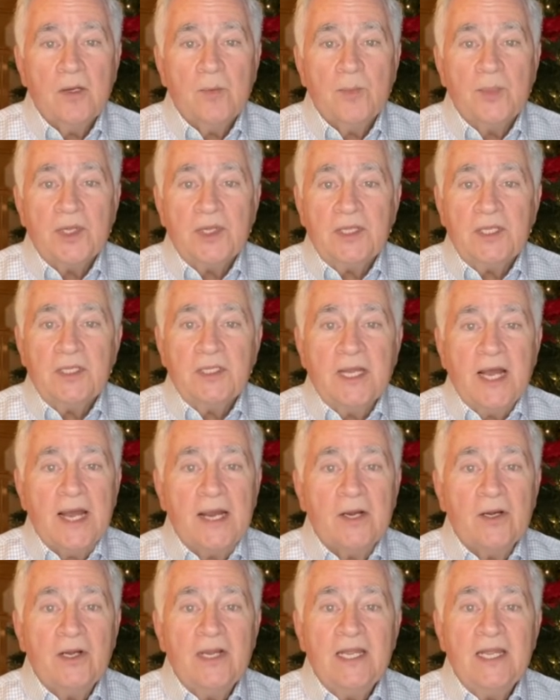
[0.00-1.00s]
but the
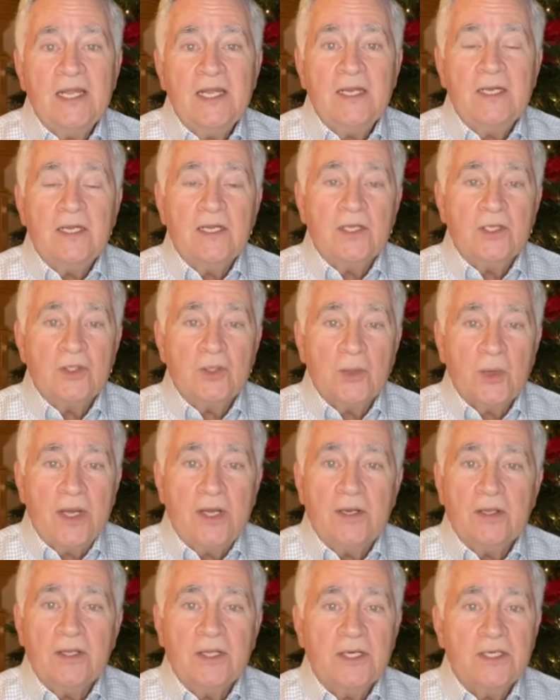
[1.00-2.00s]
dire need is
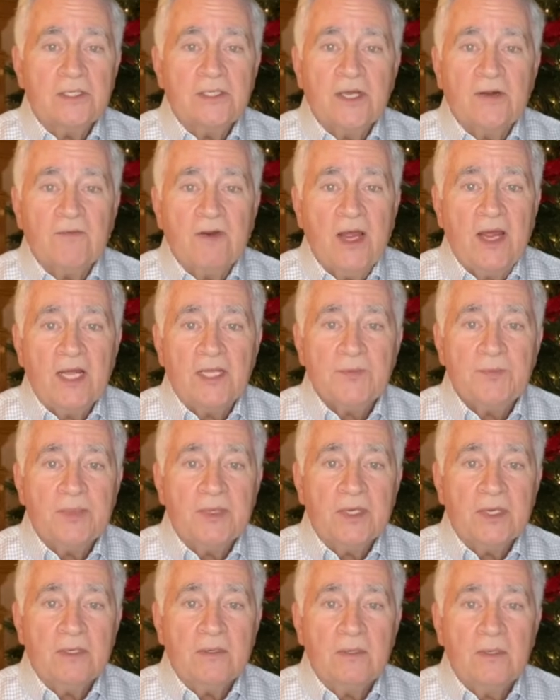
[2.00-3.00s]
greater than it's ever has
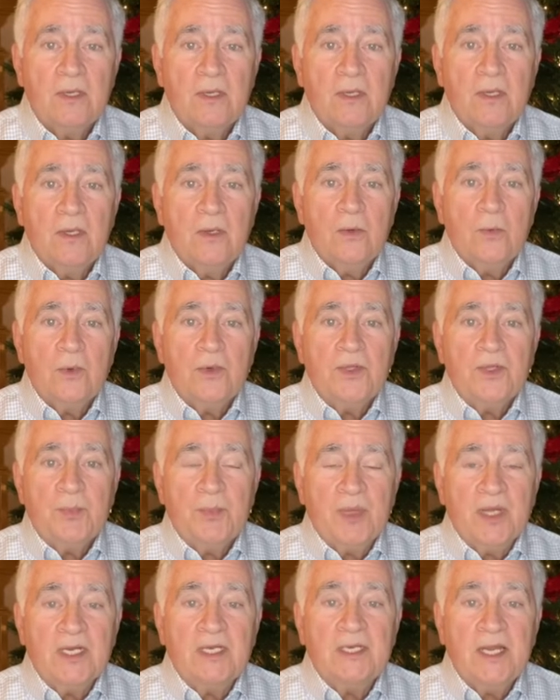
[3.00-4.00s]
been. With the
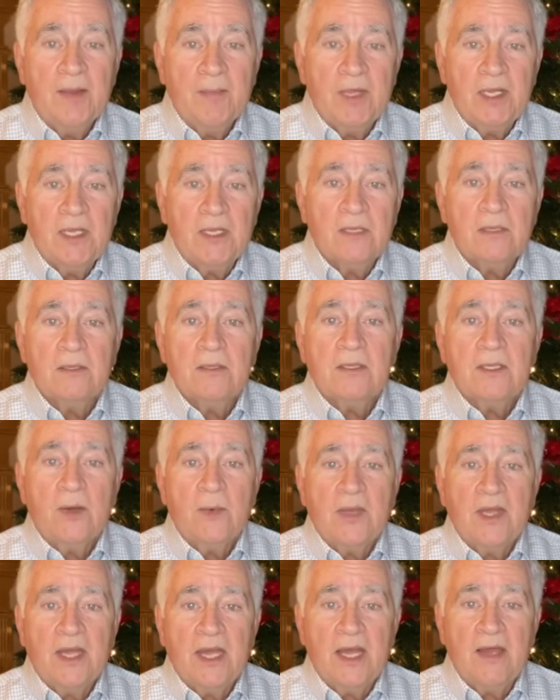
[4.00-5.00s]
pandemic that
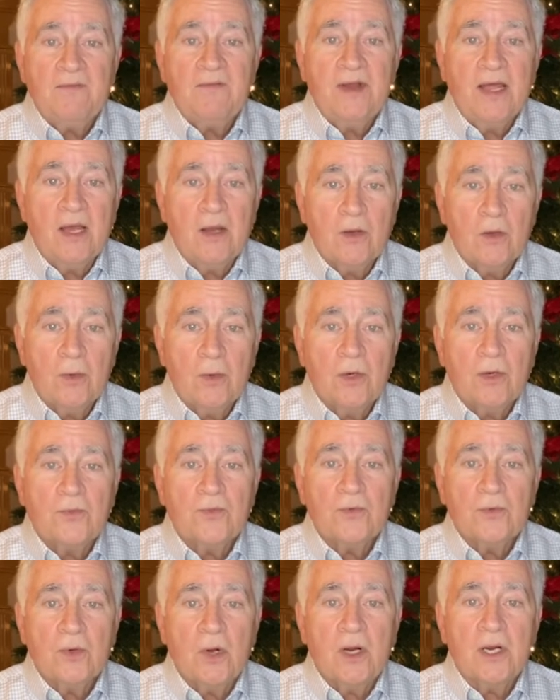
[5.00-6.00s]
we have now going
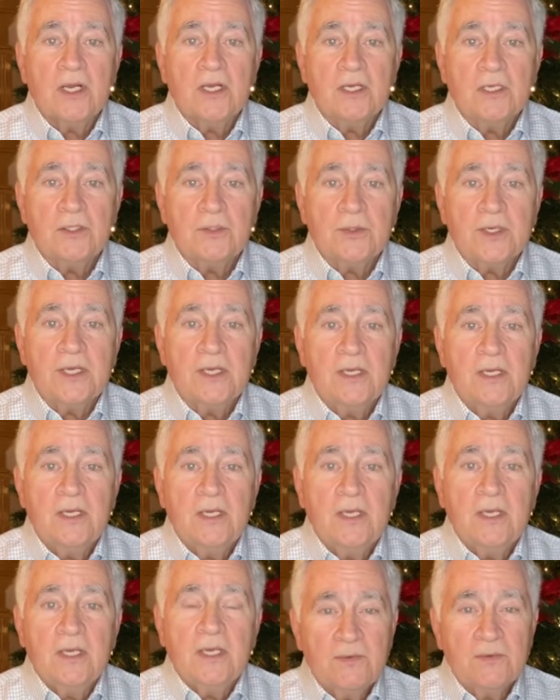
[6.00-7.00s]
through our country,
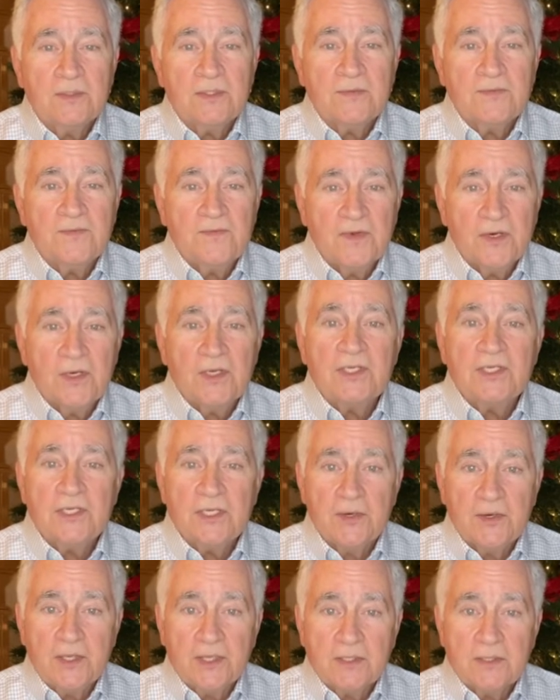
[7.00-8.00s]
it's very
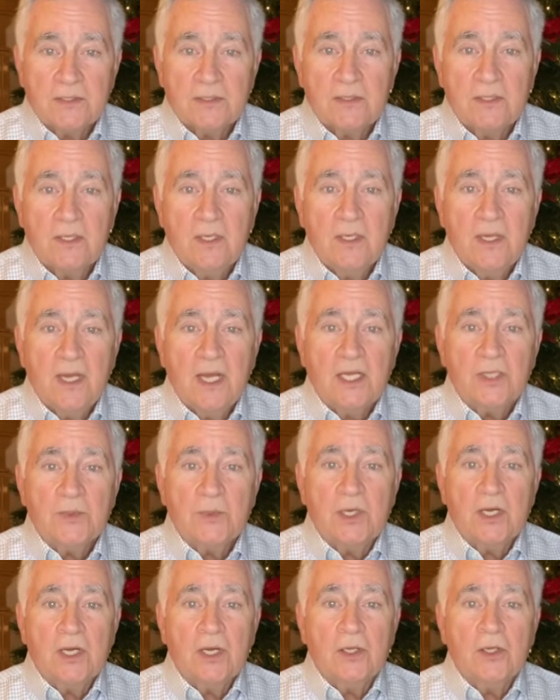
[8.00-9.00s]
serious, as
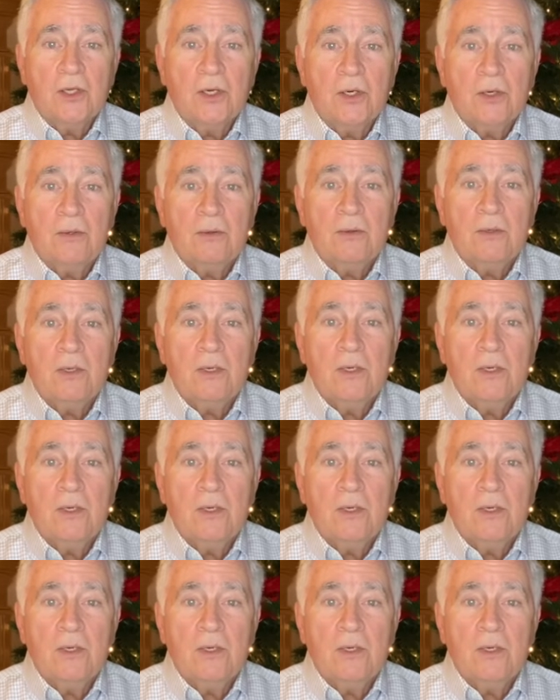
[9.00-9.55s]
we all know.